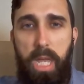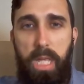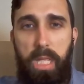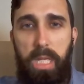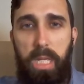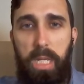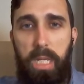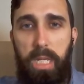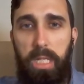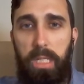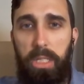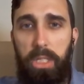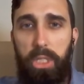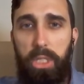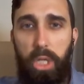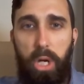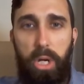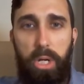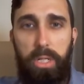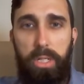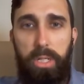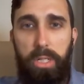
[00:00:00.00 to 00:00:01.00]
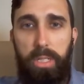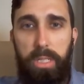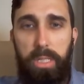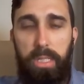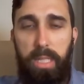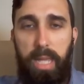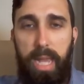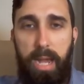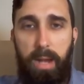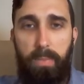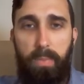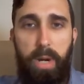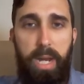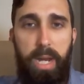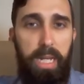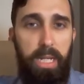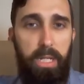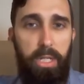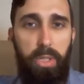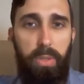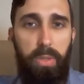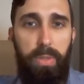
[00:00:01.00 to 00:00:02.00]
the SARS outbreak
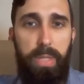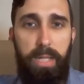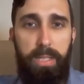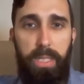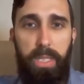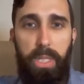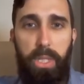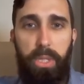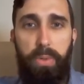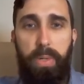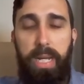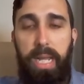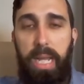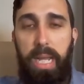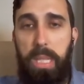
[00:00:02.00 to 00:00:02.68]
in 2003,